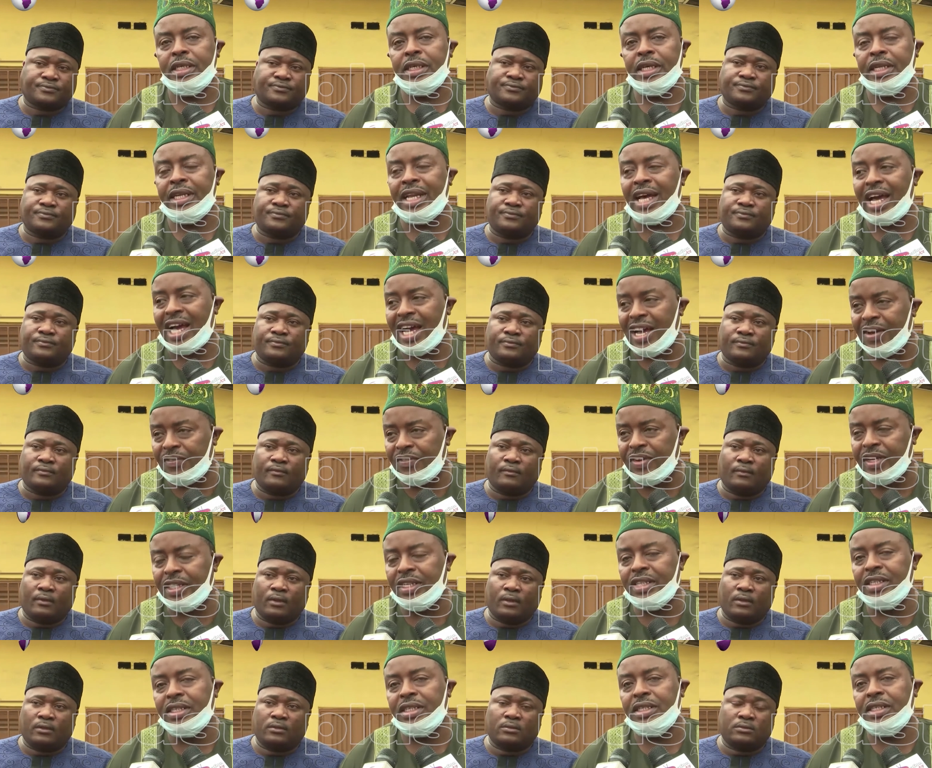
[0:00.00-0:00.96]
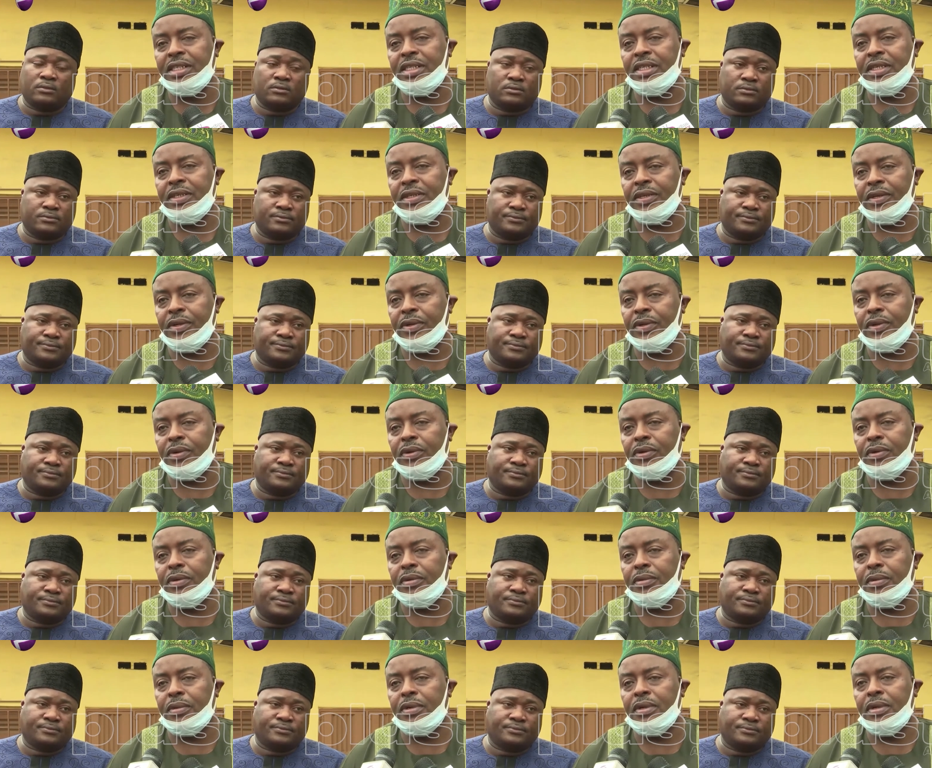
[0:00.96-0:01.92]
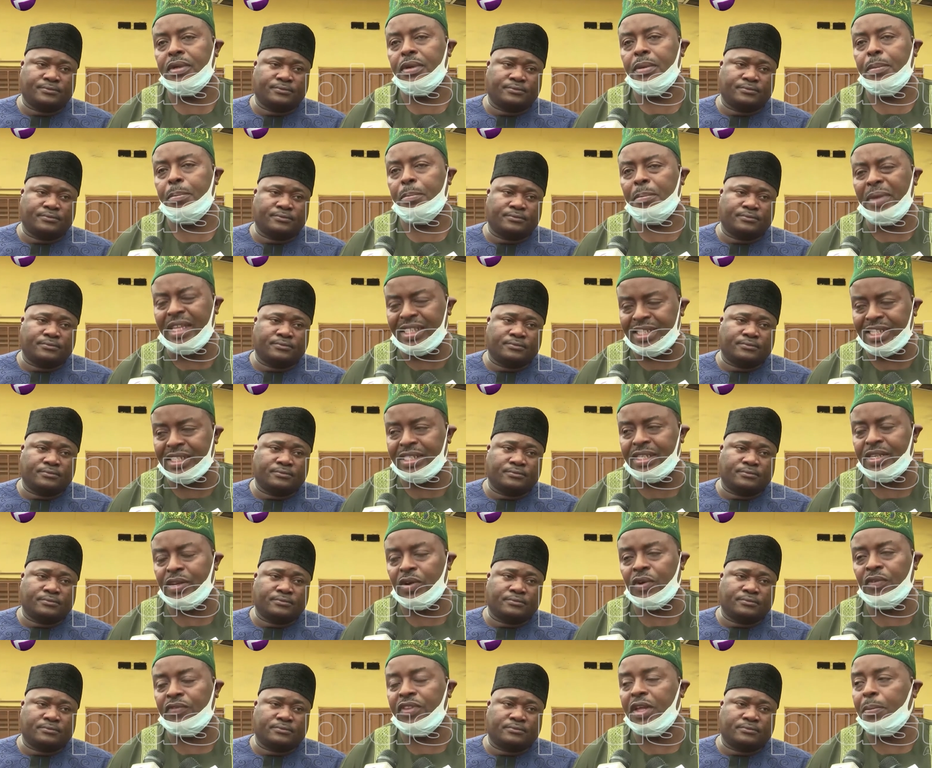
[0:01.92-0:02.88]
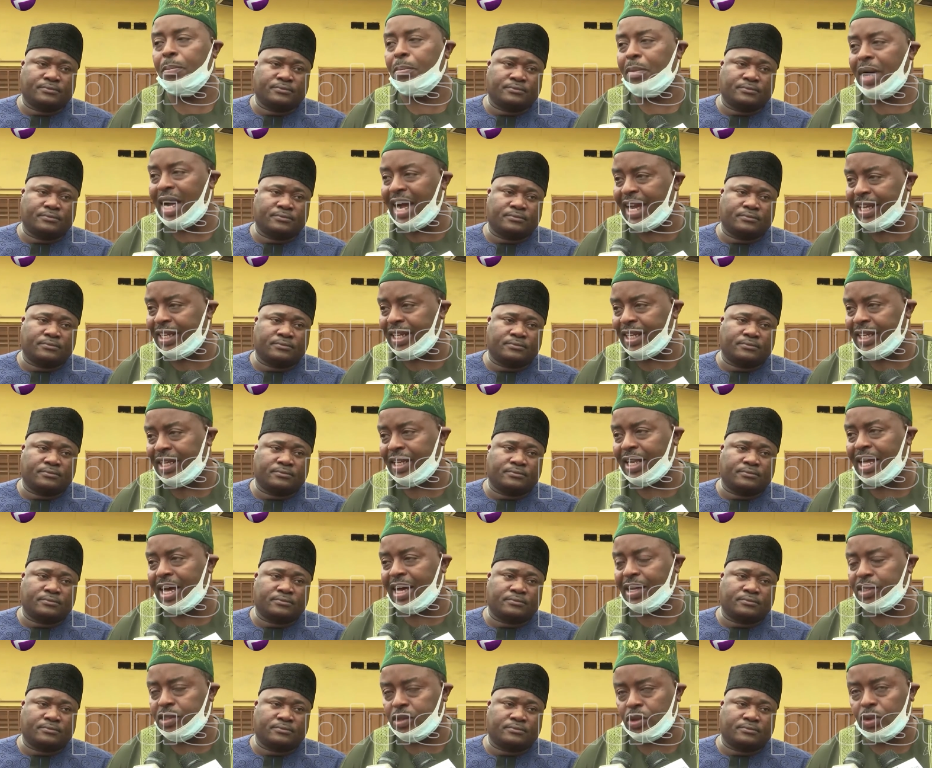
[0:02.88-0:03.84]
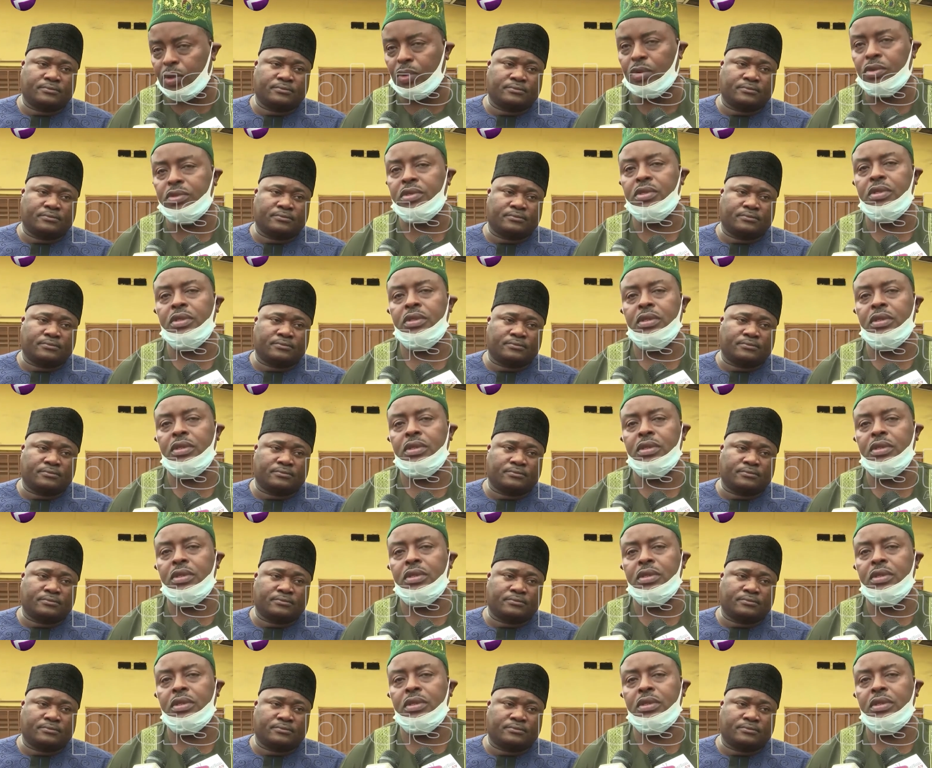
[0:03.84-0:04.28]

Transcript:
Speaker 1: in having, you know, meeting of the mind in our schools.